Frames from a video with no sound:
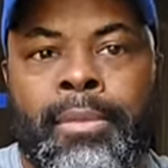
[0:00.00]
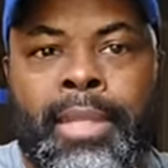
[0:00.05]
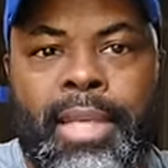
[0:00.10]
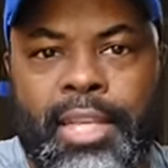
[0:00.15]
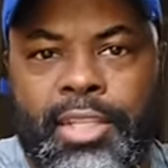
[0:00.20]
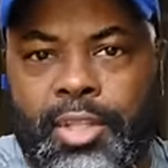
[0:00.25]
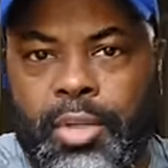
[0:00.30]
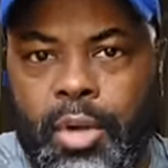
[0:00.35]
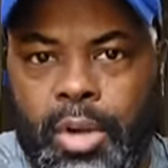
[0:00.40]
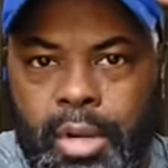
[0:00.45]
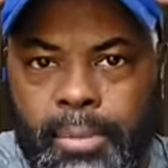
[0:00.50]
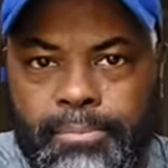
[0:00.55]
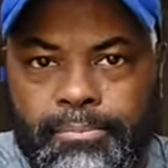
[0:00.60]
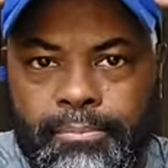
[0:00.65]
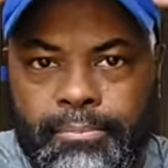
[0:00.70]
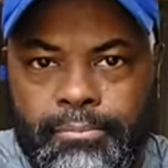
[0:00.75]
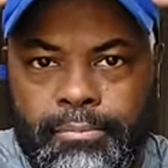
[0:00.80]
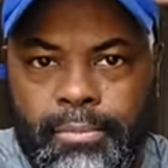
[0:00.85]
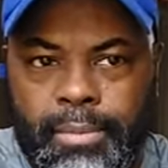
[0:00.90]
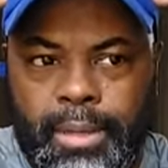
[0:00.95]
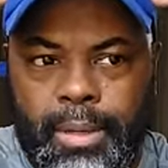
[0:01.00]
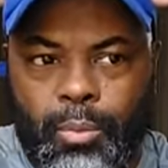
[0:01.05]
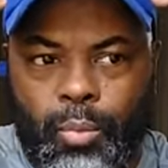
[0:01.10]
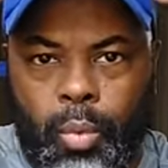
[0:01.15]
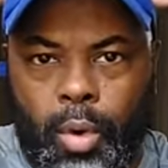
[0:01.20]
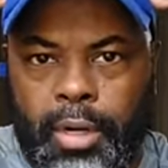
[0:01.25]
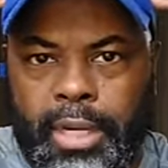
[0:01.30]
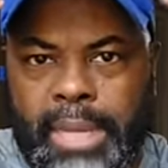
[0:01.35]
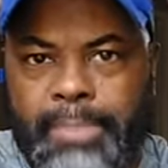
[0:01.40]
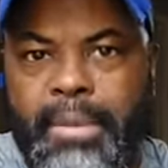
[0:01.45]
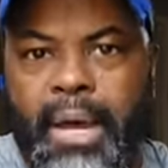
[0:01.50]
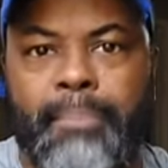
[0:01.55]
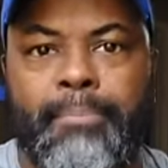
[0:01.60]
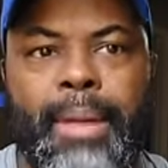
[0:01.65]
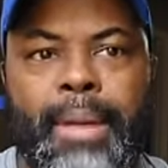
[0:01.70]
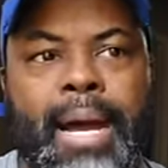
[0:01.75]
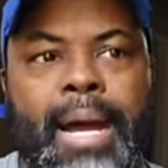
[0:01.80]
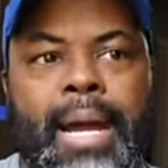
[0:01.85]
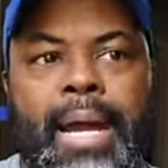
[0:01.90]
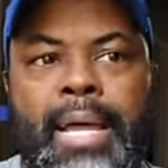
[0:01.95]
it's going to work in my
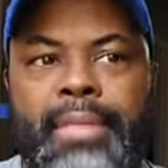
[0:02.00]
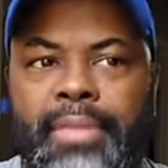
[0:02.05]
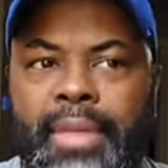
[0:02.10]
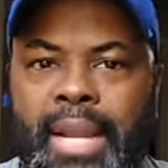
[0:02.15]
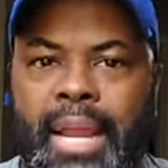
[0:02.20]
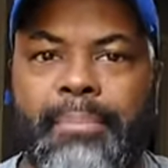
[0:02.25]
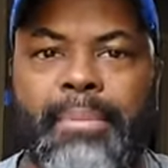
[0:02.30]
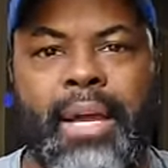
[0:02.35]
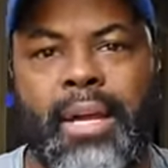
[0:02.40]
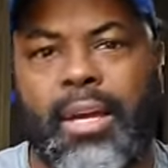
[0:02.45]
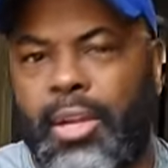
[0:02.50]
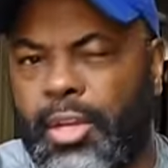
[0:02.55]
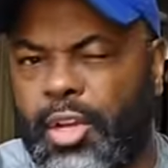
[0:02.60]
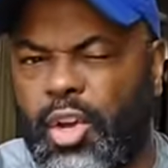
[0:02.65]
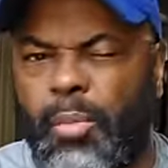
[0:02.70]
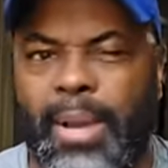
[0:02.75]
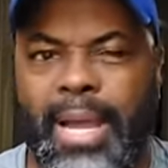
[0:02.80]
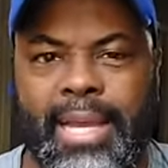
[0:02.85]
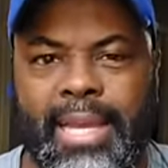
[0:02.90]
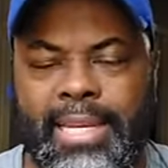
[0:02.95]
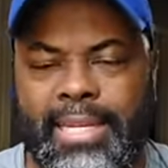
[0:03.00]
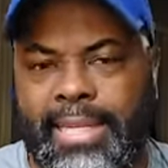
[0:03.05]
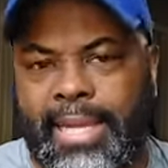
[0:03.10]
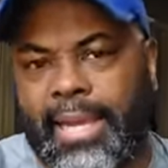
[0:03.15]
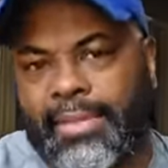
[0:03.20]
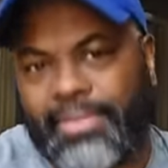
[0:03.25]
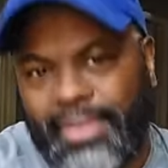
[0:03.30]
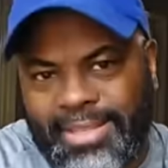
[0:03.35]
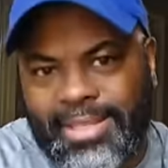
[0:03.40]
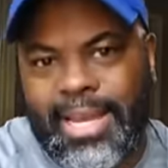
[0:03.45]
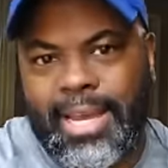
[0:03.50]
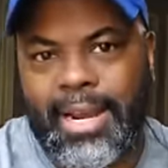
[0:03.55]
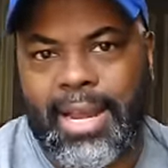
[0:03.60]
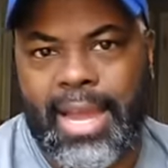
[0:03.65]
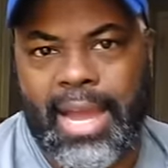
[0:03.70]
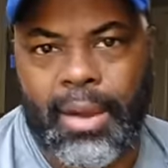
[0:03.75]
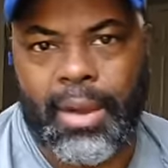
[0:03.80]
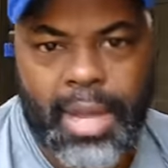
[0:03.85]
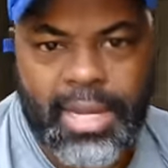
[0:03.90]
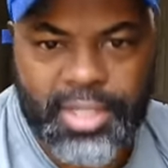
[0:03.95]
mind that I'm not going to go back in debt. That's kind of
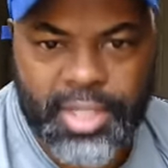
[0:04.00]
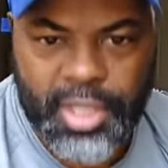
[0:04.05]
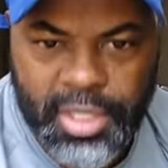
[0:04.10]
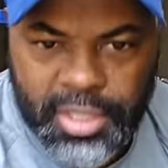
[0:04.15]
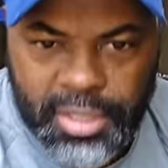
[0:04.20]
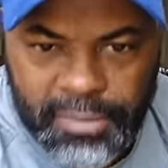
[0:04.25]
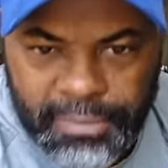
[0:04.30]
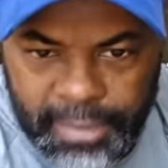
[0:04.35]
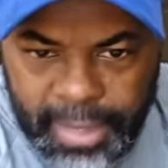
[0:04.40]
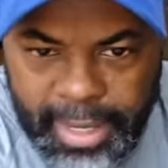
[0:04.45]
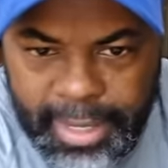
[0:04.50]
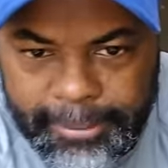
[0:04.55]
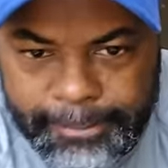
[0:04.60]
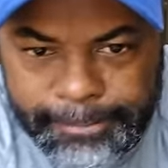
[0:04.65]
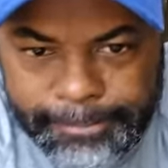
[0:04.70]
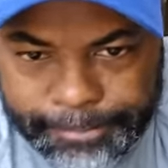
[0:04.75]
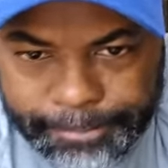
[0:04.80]
how I justify it.